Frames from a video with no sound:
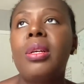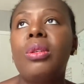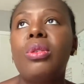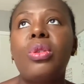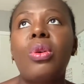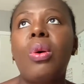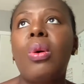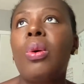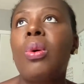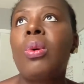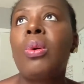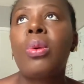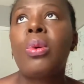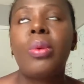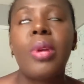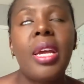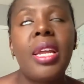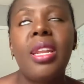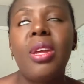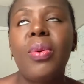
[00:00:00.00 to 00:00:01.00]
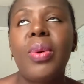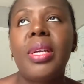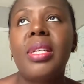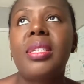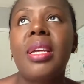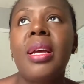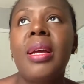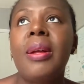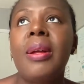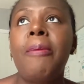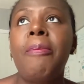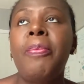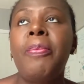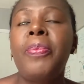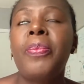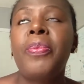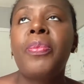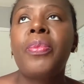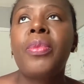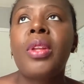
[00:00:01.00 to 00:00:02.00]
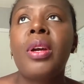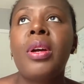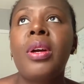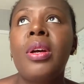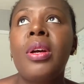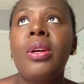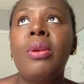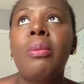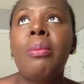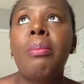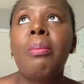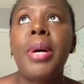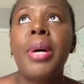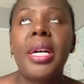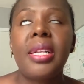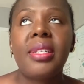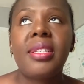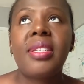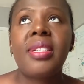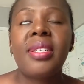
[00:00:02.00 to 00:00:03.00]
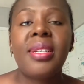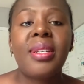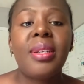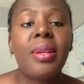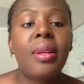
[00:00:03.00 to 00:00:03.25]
So, anyways, but